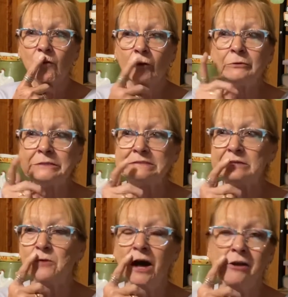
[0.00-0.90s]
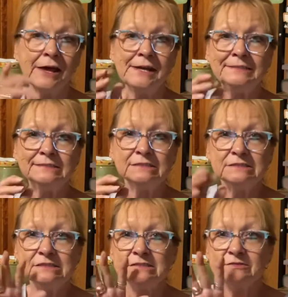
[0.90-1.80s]
quilted wall
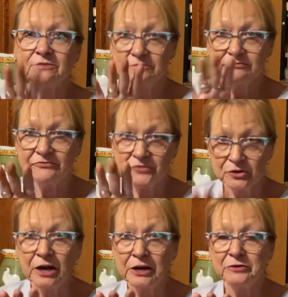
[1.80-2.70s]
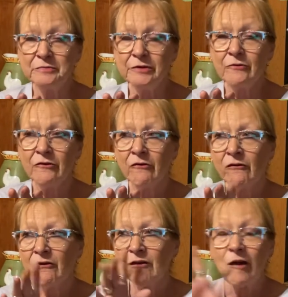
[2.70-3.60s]
hangings for home.
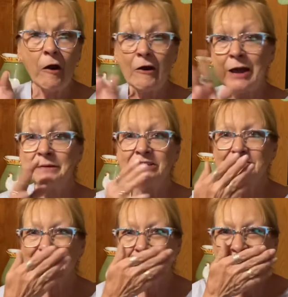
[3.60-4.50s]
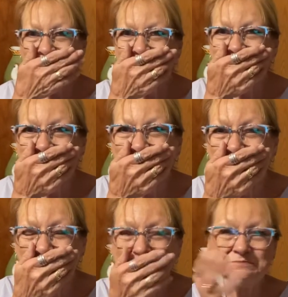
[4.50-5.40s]
I made
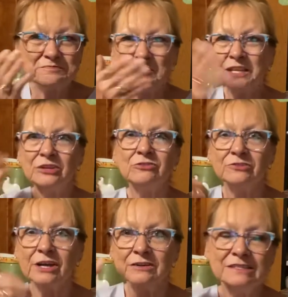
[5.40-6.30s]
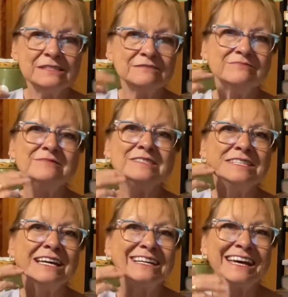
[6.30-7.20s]
the granolas
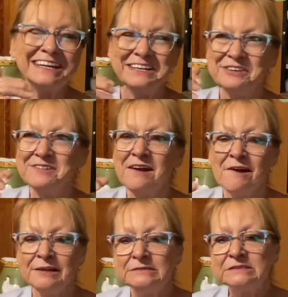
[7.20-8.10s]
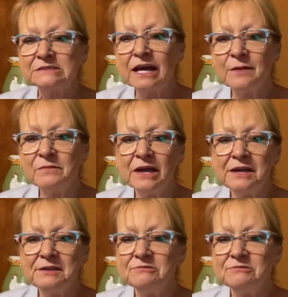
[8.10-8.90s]
stuck down here. I may